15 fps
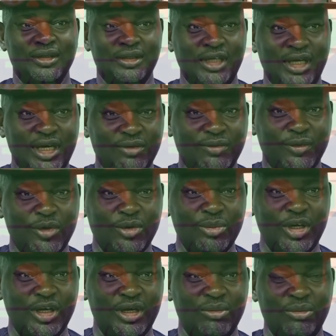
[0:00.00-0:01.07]
they are from
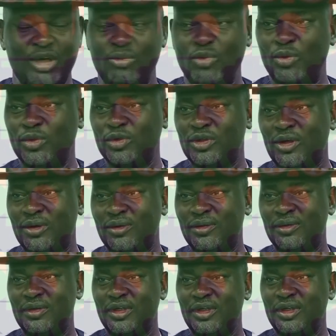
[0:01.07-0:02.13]

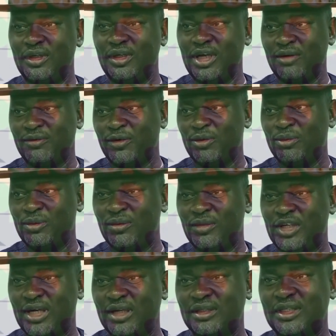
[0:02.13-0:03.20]
Egbomutoro, they are from
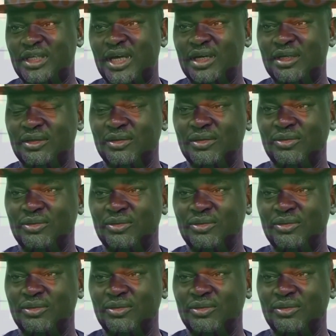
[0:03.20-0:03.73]
Delta,